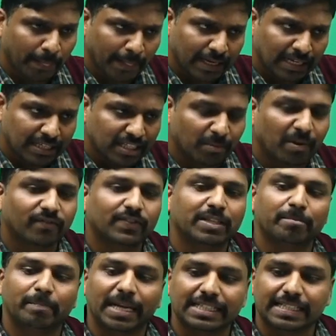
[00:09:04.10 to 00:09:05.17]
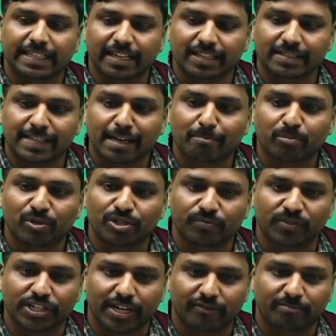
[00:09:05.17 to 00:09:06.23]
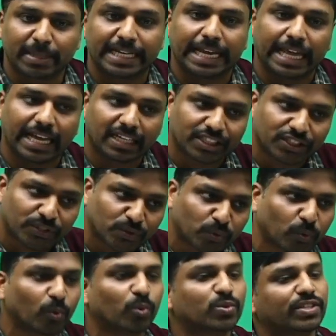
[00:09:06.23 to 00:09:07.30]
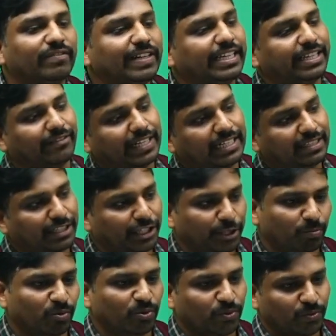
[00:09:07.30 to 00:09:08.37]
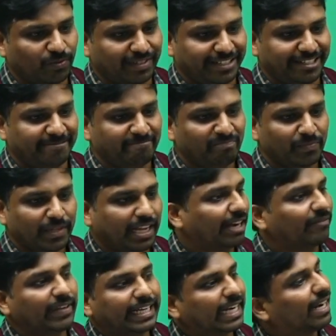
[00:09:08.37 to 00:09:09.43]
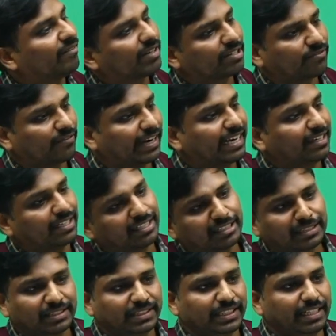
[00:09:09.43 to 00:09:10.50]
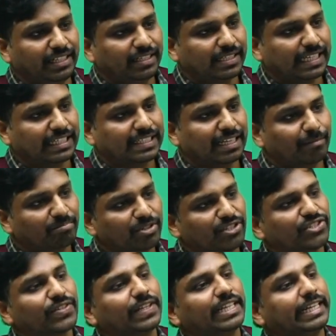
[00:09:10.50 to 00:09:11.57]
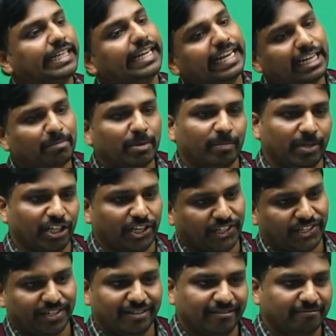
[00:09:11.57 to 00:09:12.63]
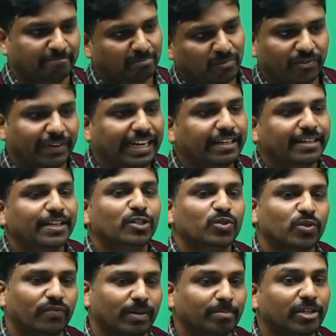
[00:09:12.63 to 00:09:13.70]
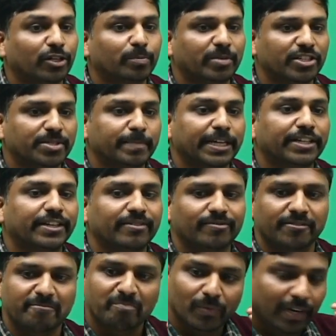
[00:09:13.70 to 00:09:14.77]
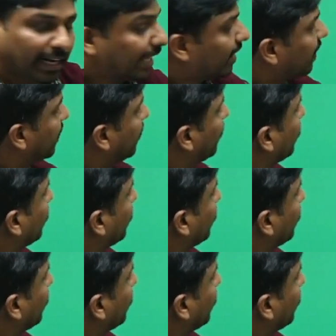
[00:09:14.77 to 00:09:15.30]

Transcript: some of the basic examples which have been exclusively given in these books only, and we can never find these examples in any publication, right? So from that perspective, like, we